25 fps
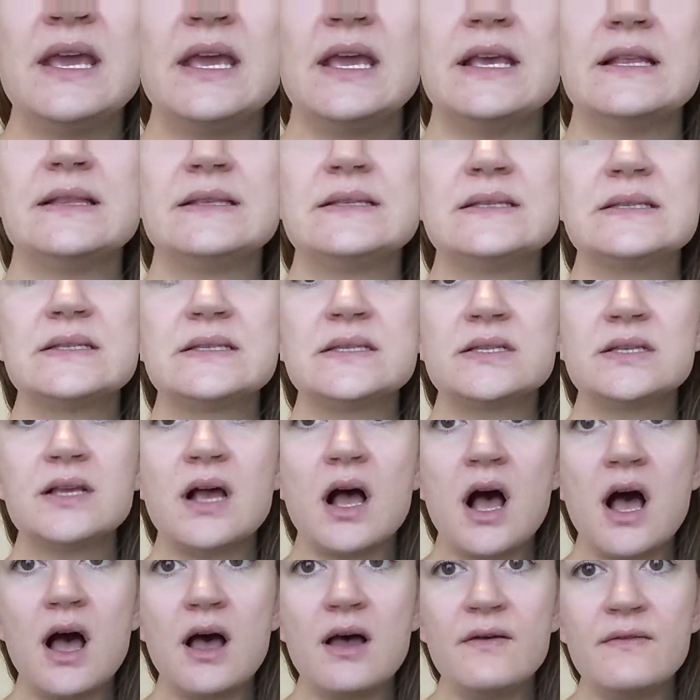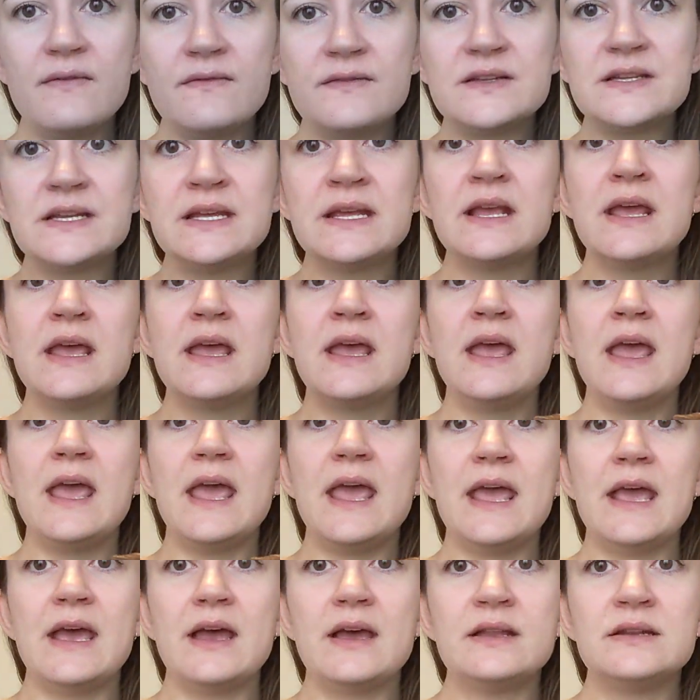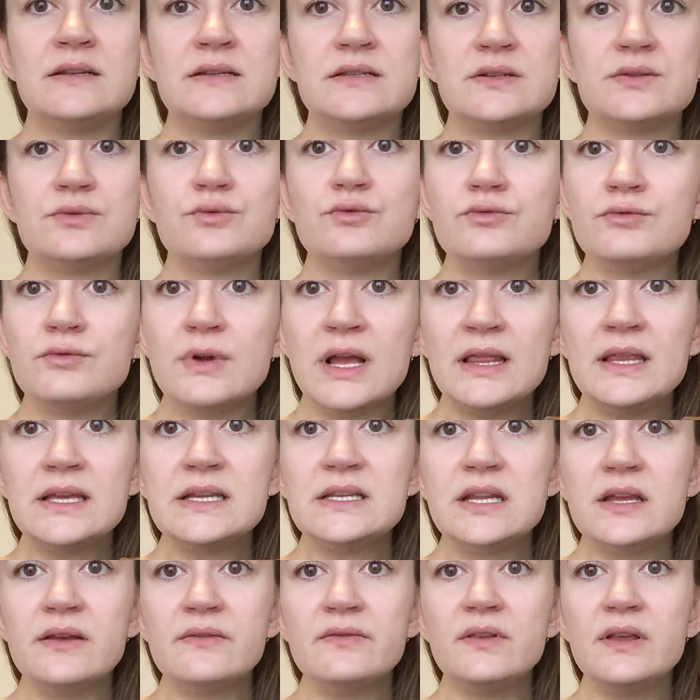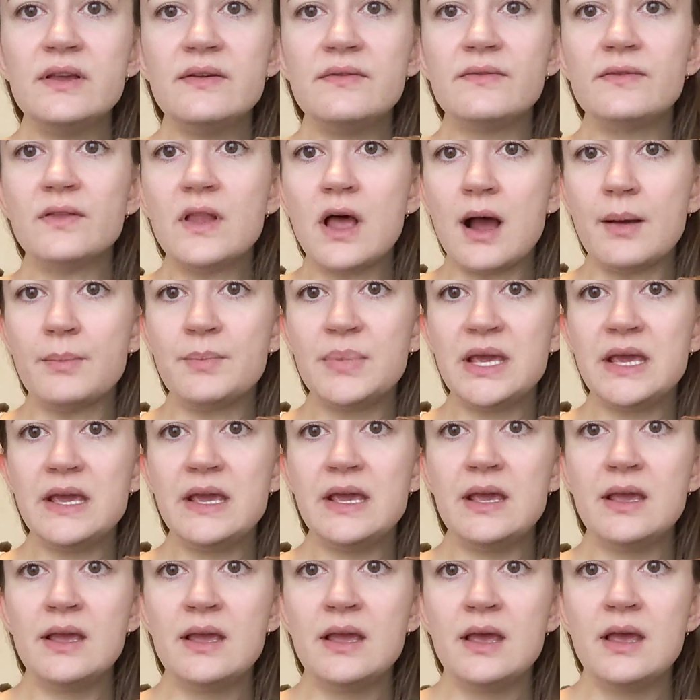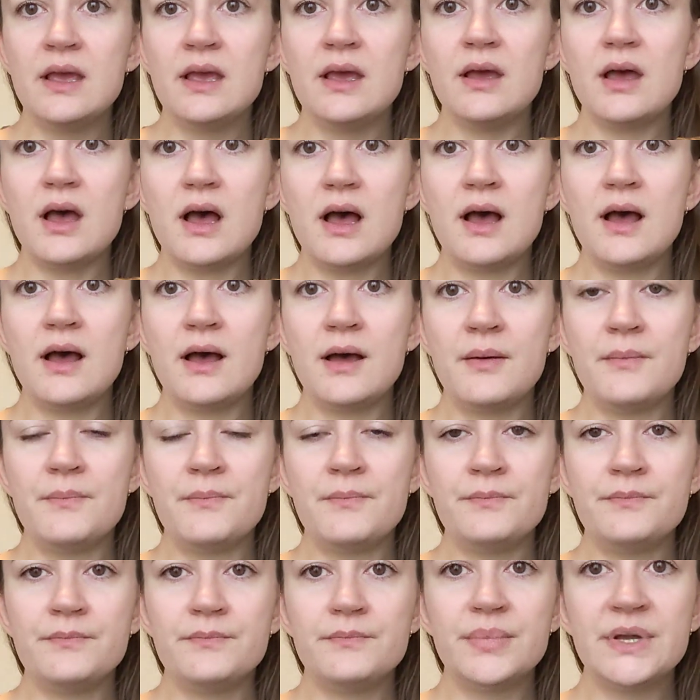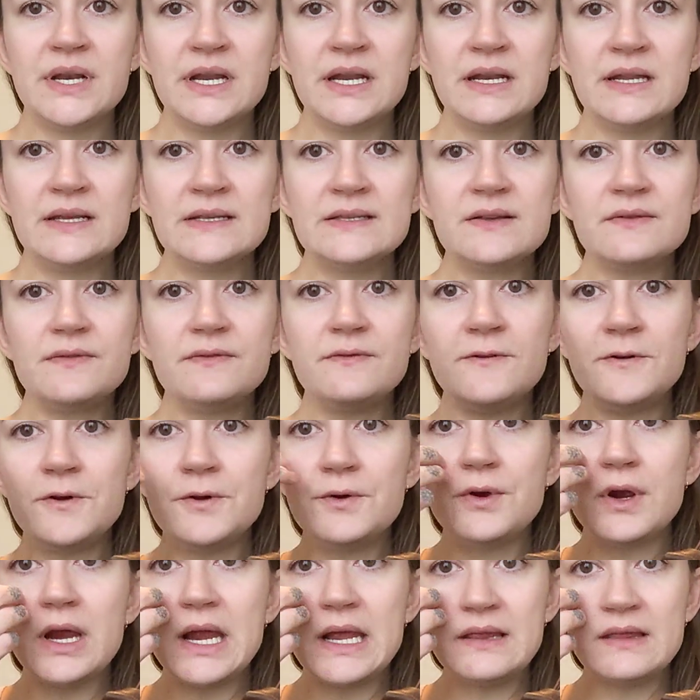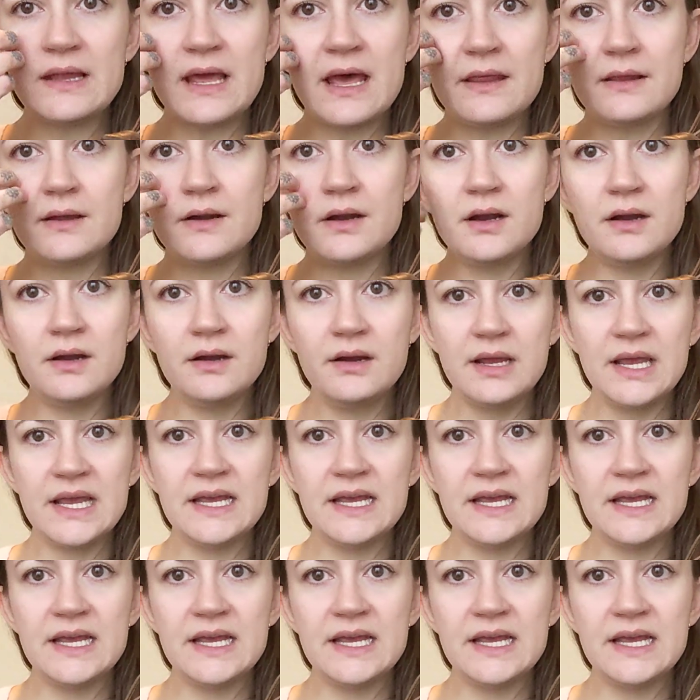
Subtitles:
It's soft and relatively floppy, but it is a full grain leather.